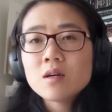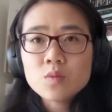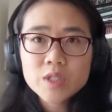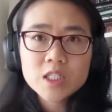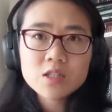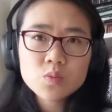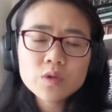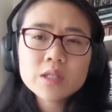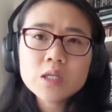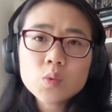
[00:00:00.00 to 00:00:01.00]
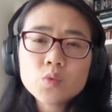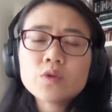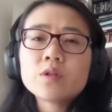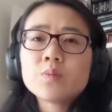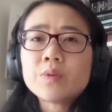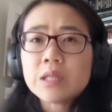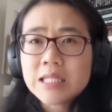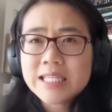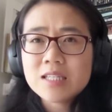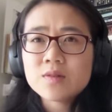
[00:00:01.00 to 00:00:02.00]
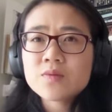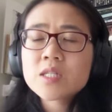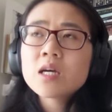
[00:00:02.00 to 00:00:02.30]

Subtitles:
which is what the author believes.